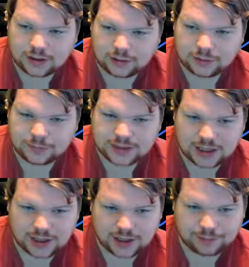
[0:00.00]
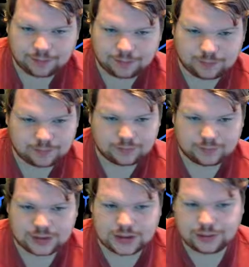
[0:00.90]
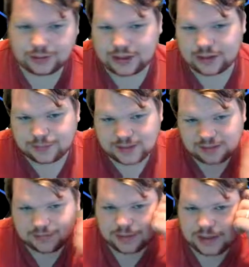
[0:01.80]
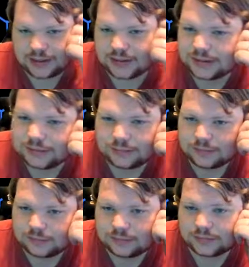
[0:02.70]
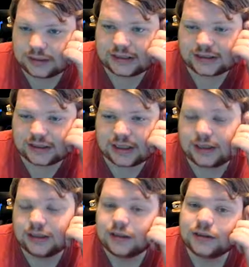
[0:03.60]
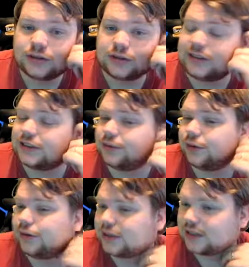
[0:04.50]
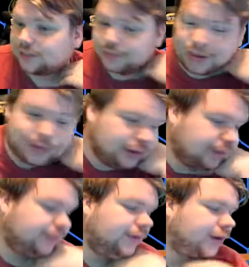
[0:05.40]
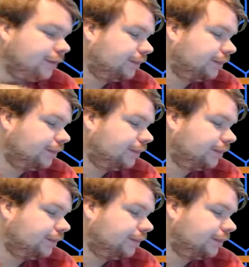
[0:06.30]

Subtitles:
Uptime, so you get an uptime command and things like that. So these are some of the commands that are pre-built in for you.